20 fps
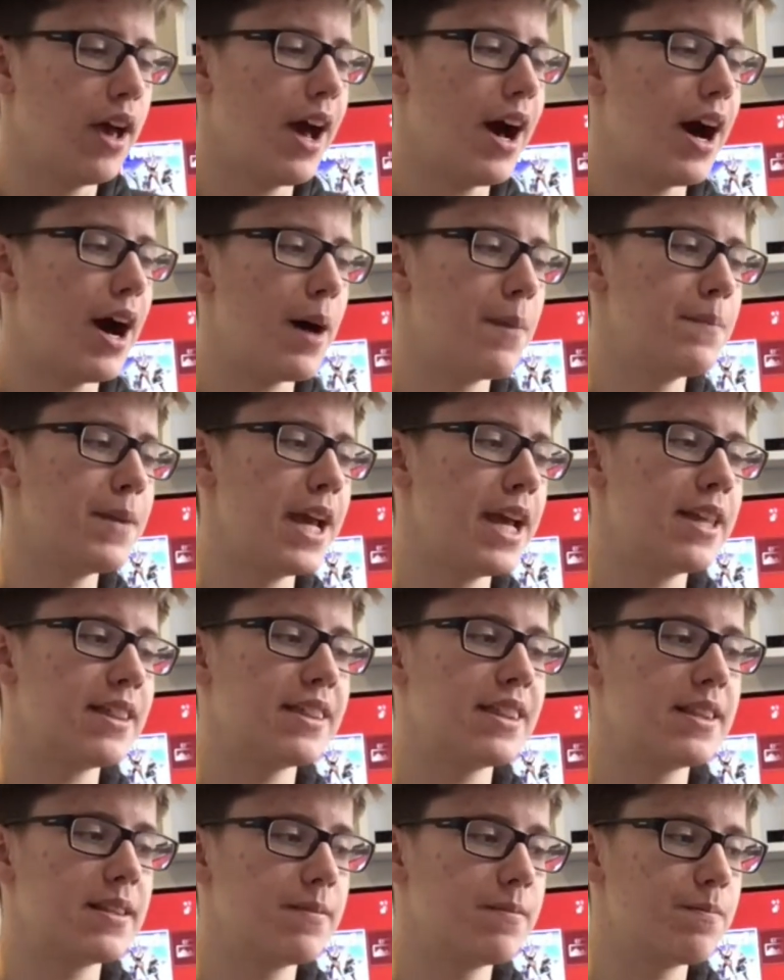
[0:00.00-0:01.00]

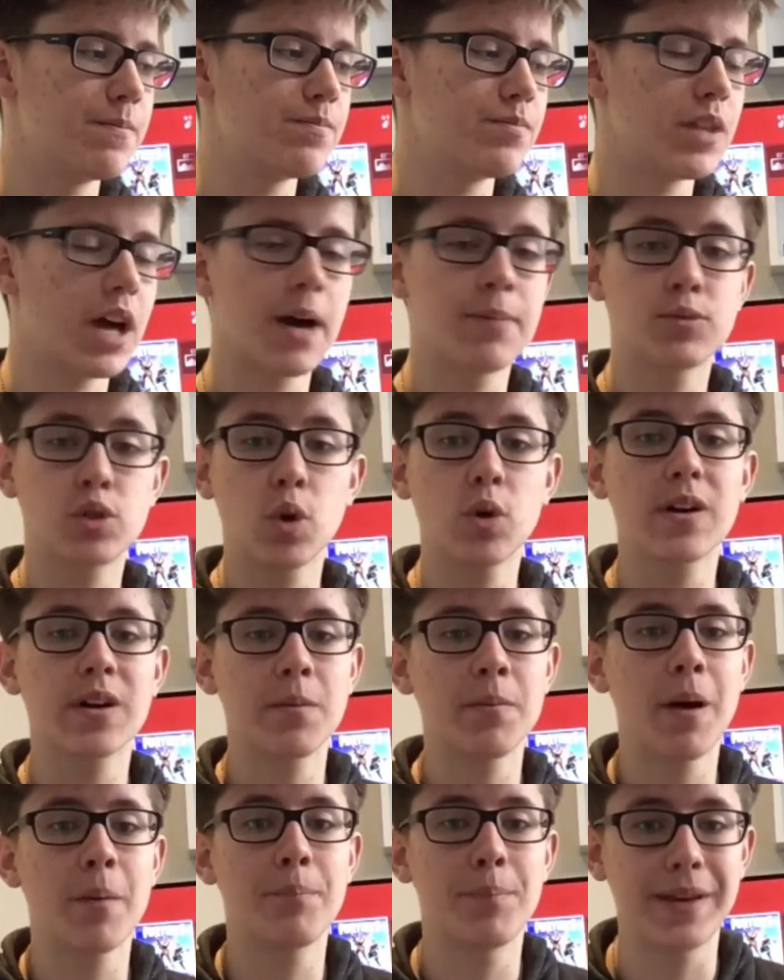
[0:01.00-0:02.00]
I'm talking
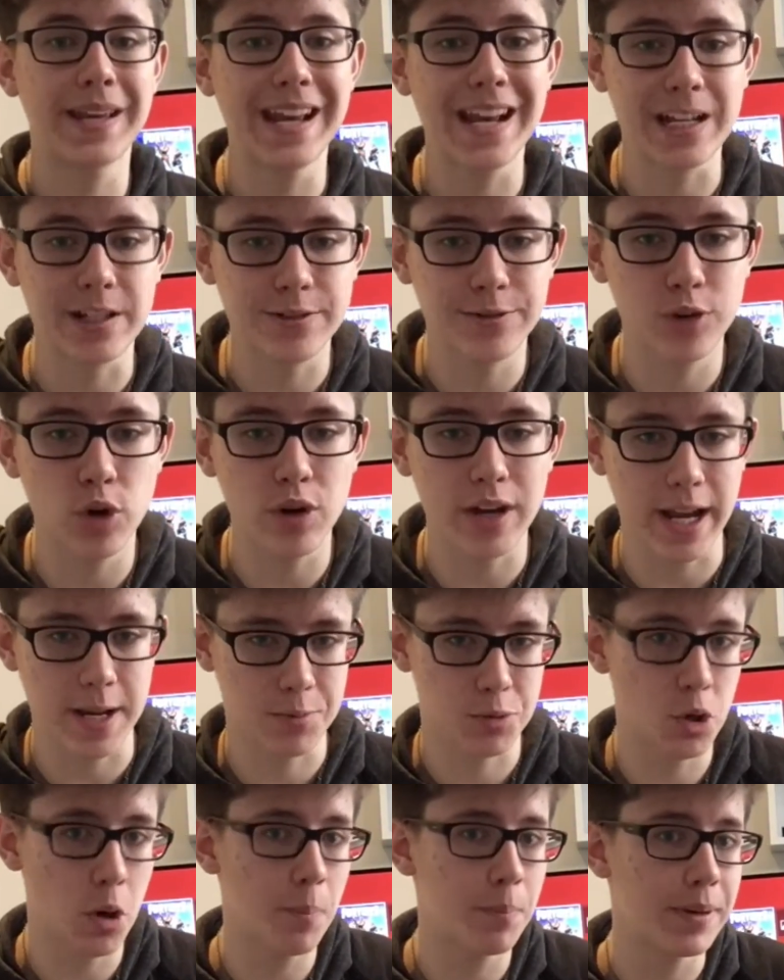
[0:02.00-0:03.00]
about PS4
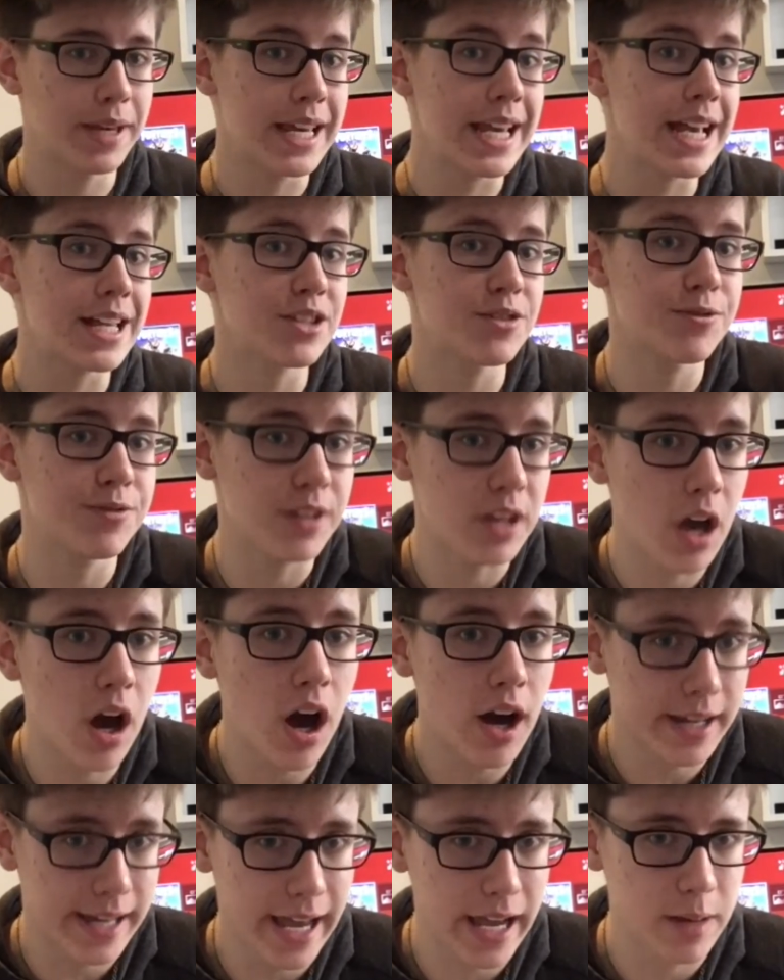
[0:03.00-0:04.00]
games, not
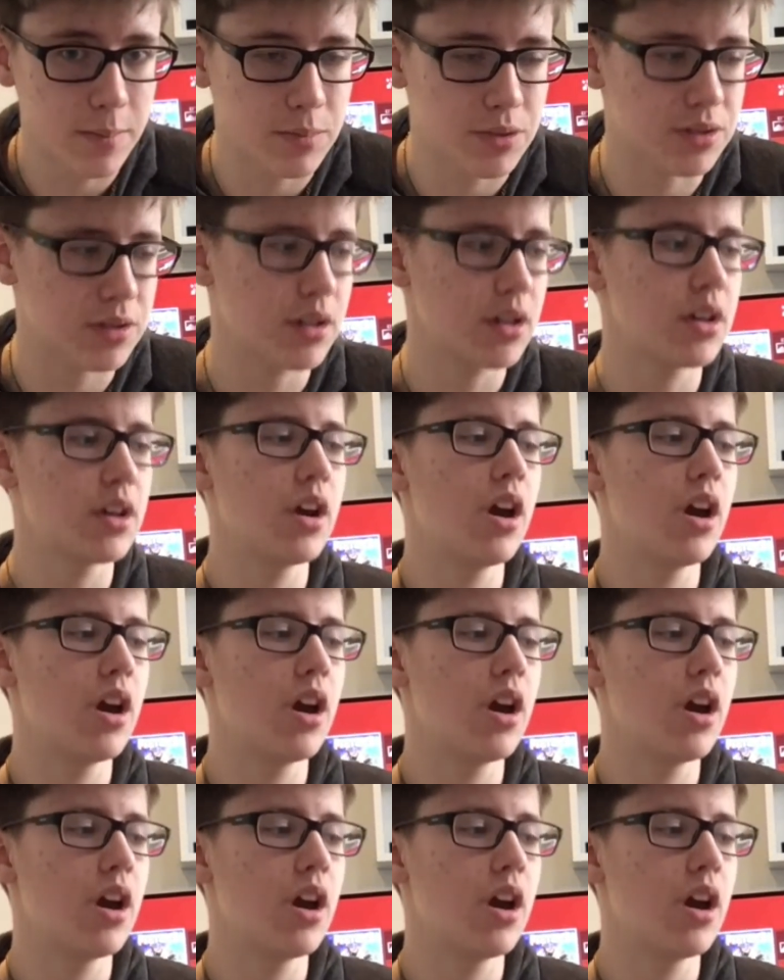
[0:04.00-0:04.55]
PSVR games.